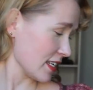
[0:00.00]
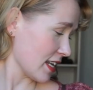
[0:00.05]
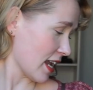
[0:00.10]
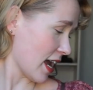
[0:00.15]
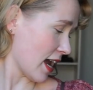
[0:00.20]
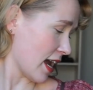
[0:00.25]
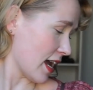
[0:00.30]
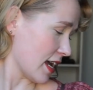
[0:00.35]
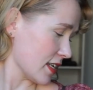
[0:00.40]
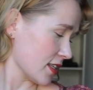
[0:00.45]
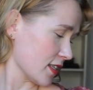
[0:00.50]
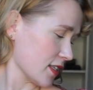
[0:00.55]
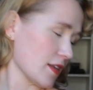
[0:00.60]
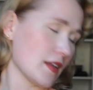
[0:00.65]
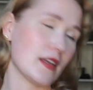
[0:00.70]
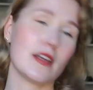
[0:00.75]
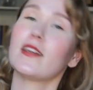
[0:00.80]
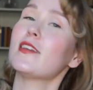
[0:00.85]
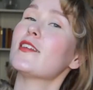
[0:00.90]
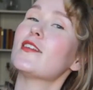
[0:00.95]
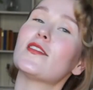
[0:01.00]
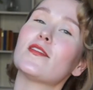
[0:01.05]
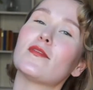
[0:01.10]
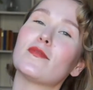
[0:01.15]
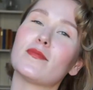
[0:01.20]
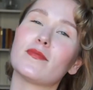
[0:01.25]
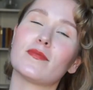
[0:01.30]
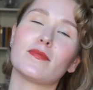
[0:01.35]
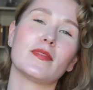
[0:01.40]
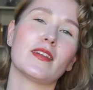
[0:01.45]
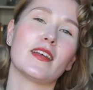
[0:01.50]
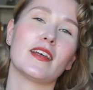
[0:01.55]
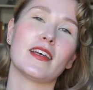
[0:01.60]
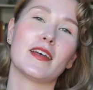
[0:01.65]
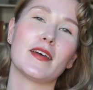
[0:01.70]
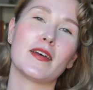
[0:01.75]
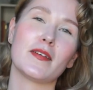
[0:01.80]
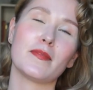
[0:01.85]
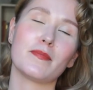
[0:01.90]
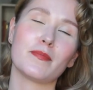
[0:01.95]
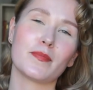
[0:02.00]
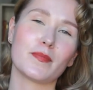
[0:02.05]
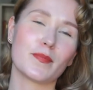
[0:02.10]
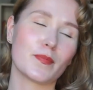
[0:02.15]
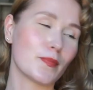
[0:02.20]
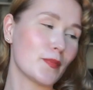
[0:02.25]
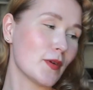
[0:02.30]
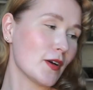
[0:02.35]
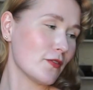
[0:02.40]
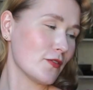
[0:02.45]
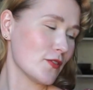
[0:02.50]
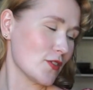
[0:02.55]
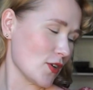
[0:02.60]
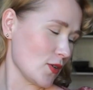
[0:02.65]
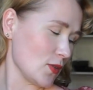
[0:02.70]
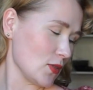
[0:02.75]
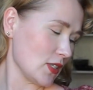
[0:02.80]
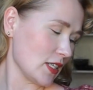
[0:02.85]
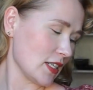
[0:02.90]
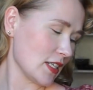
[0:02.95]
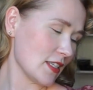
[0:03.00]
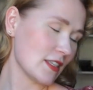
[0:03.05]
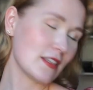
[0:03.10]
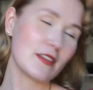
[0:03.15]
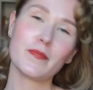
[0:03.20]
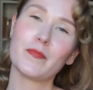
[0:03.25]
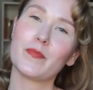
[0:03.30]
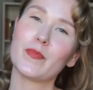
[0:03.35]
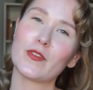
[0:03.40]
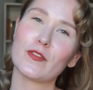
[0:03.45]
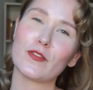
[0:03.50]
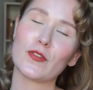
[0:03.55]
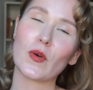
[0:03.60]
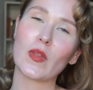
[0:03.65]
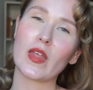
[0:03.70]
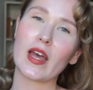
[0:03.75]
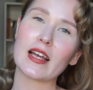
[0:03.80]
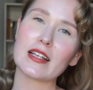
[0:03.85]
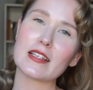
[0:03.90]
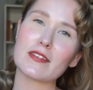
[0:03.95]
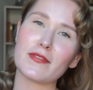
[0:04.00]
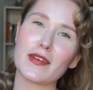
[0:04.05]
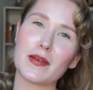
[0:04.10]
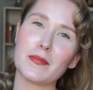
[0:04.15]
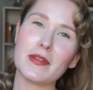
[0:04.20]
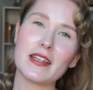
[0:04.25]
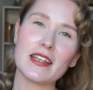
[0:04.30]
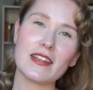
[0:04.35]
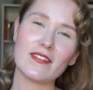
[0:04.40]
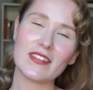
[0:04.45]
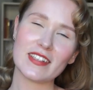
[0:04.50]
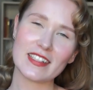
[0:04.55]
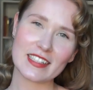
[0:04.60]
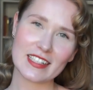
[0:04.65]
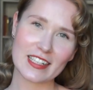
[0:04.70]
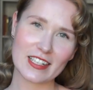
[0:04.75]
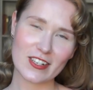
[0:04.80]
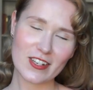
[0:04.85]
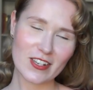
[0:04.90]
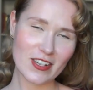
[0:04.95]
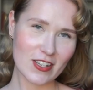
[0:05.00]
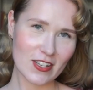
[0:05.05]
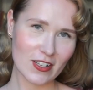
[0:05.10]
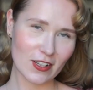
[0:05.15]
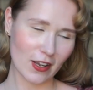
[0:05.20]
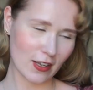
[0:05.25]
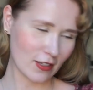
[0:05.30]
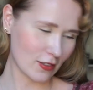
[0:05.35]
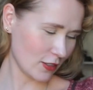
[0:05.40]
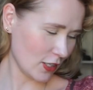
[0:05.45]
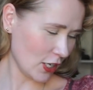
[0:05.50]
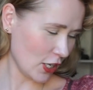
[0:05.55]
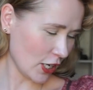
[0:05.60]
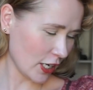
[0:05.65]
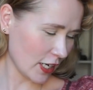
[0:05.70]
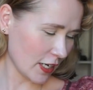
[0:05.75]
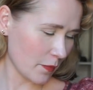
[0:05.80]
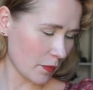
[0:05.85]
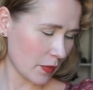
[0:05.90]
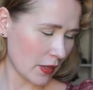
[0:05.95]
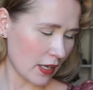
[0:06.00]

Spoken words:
It has the puff shoulders for that feminine vintage style look.